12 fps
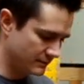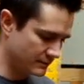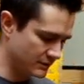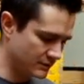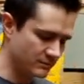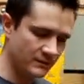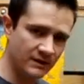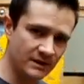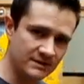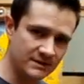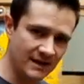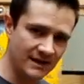just
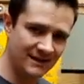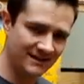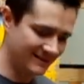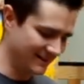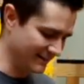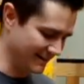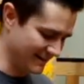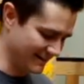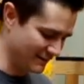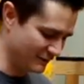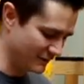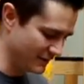because I like
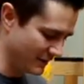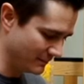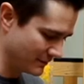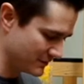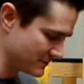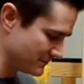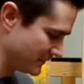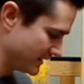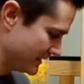even numbers,